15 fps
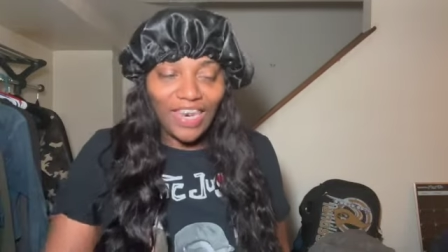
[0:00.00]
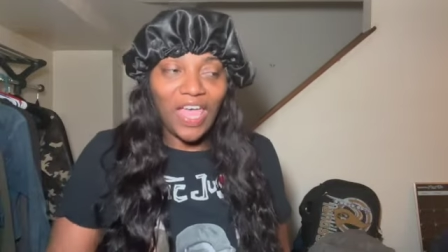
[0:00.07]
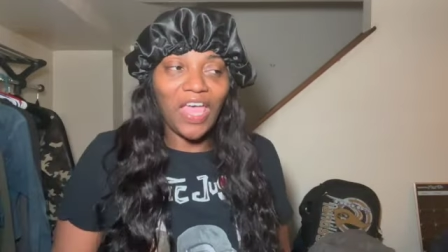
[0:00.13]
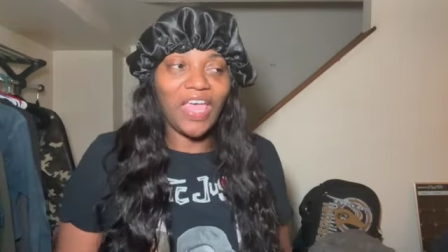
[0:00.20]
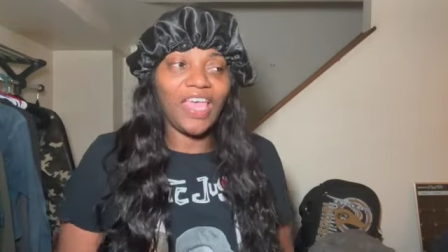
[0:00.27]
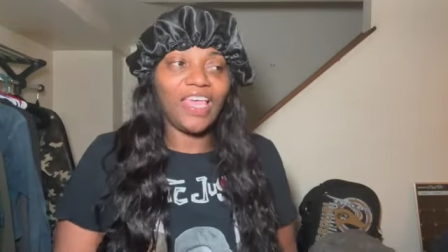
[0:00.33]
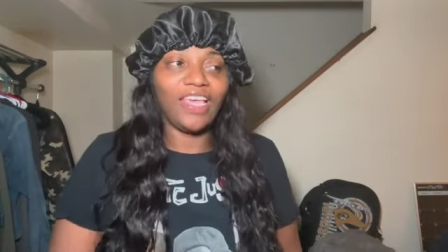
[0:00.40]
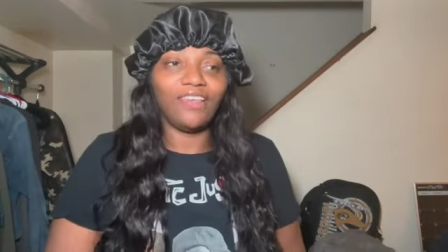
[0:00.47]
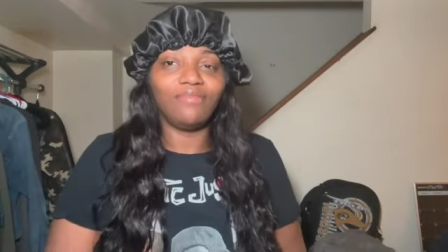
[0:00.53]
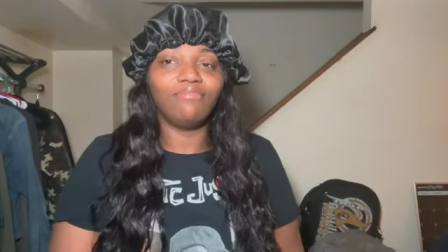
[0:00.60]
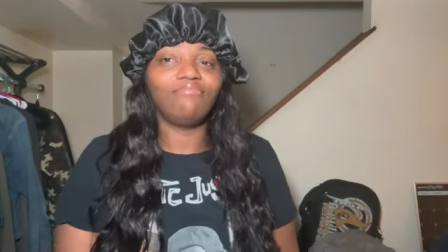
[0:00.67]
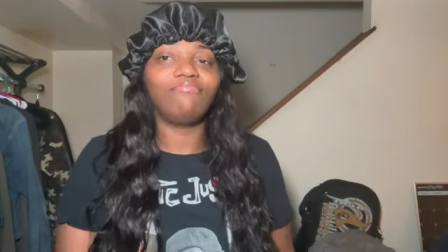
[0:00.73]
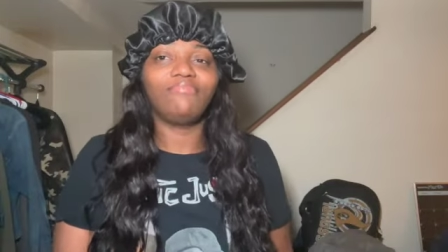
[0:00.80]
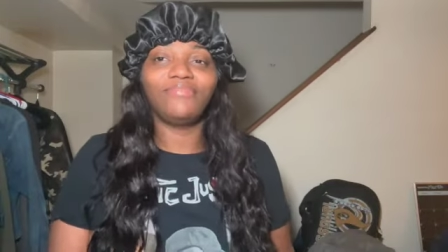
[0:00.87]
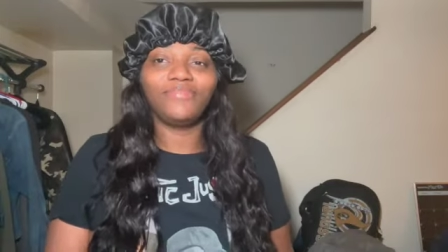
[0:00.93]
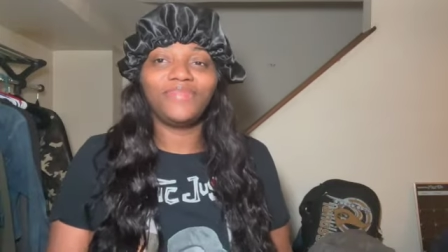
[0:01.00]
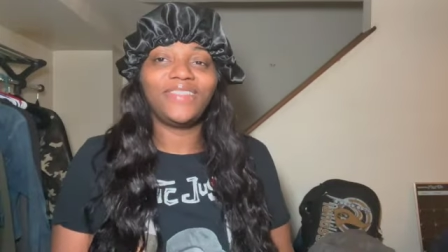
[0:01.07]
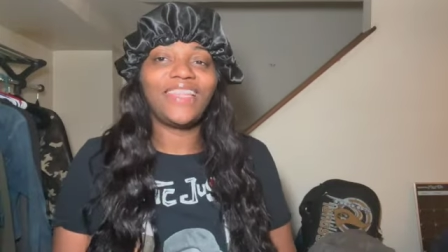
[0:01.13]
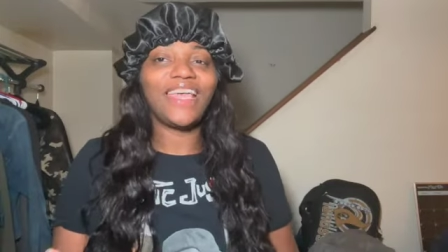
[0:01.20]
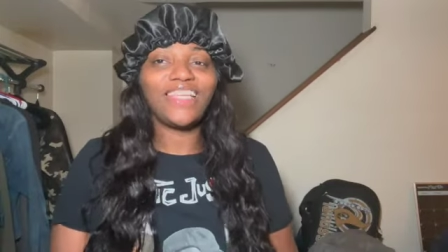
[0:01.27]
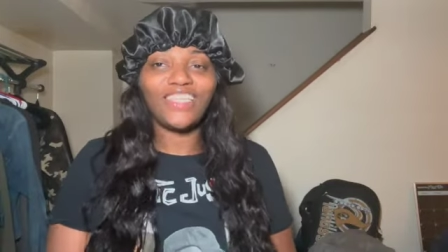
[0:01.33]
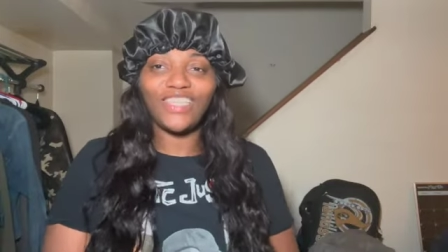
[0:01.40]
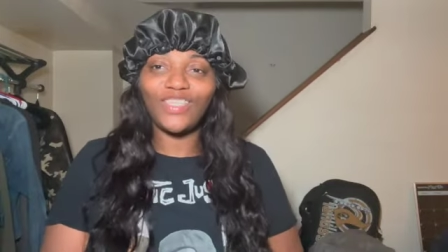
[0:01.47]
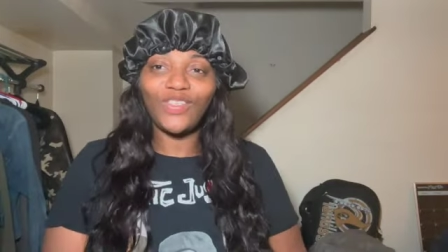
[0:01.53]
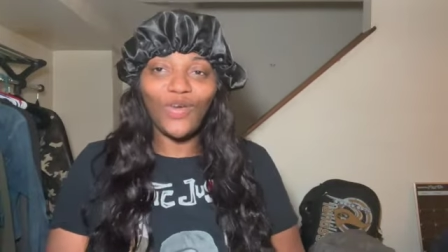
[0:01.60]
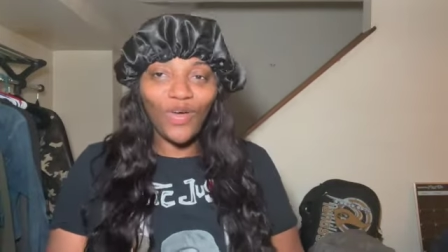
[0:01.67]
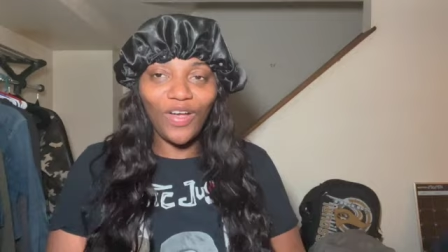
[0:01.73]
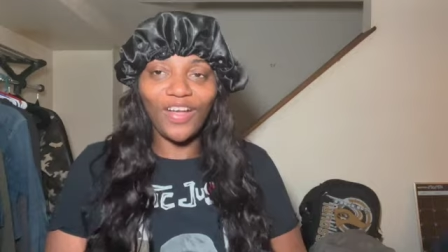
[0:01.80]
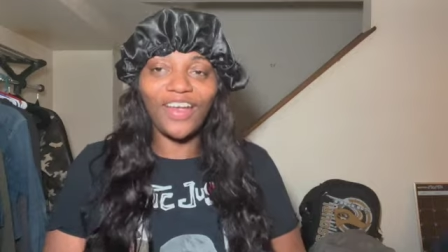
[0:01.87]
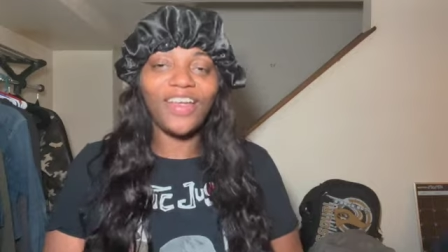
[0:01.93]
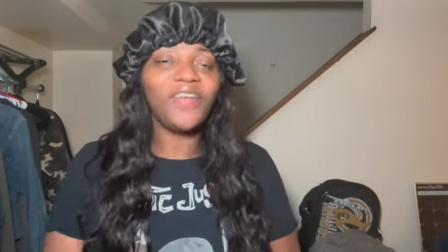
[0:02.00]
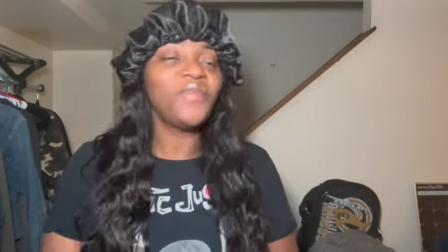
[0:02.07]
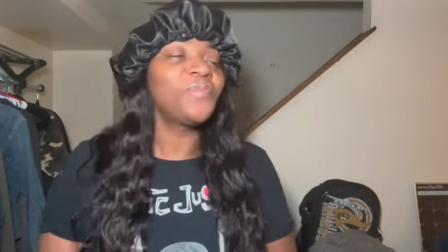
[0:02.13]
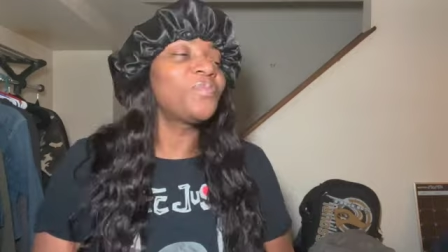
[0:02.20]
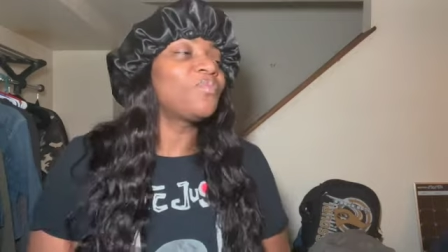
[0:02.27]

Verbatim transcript: Like, they just hard.